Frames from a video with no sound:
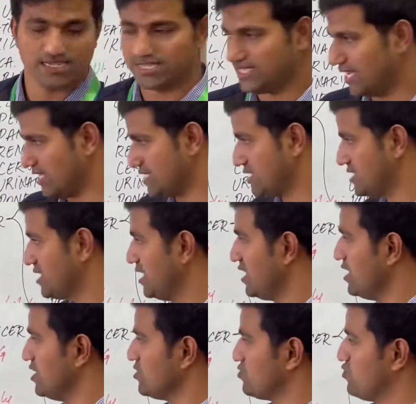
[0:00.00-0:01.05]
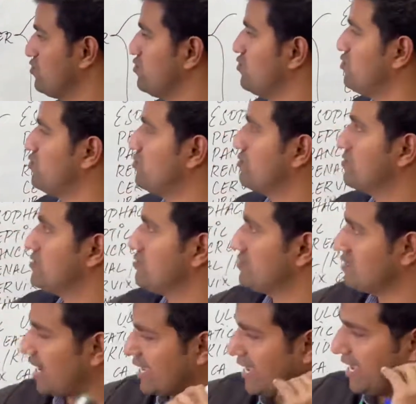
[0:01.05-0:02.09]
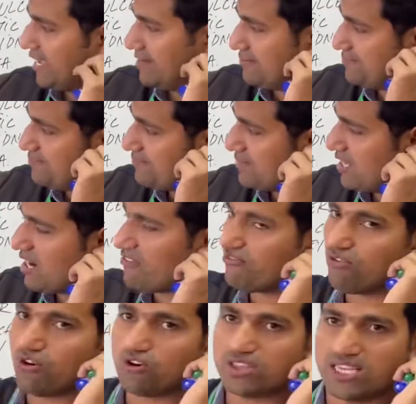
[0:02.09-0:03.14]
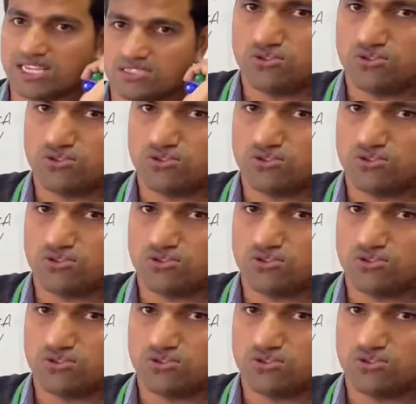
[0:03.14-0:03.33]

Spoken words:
Yes. So again, there are 4 things